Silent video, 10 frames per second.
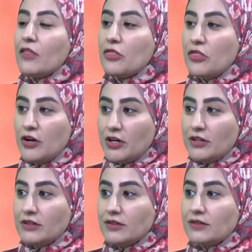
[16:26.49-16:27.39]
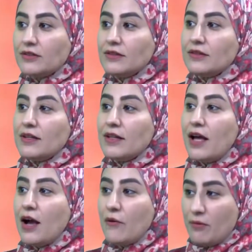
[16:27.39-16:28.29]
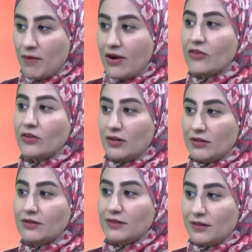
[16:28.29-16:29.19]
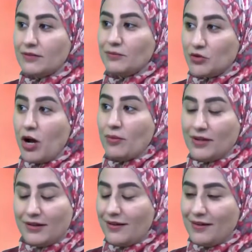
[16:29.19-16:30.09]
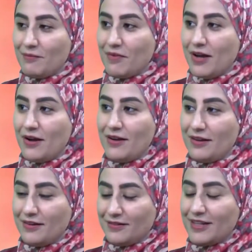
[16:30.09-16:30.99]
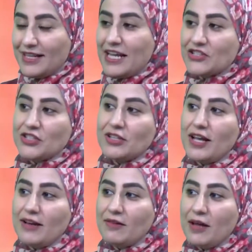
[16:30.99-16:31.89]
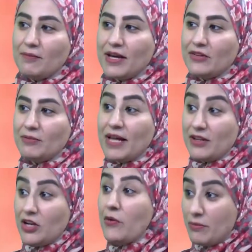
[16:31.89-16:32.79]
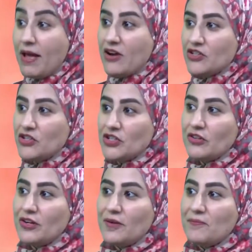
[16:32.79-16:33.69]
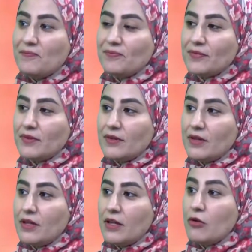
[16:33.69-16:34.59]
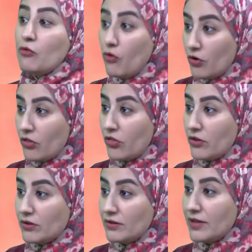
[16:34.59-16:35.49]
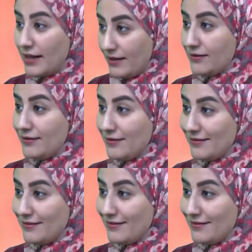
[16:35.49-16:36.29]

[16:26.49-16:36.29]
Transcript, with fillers: Third, our marital uh, uh, uh, connection and uh, marriage, marriage, our marriage in general. Fourth, the kids.